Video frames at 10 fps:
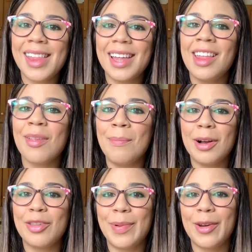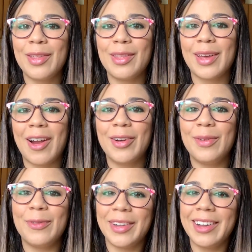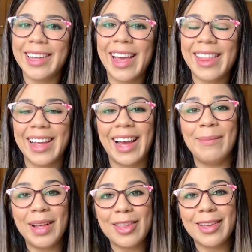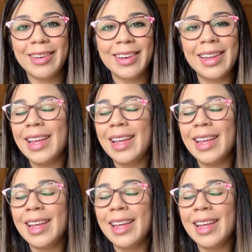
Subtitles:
It is much better than the carnival funnel cakes like I mentioned.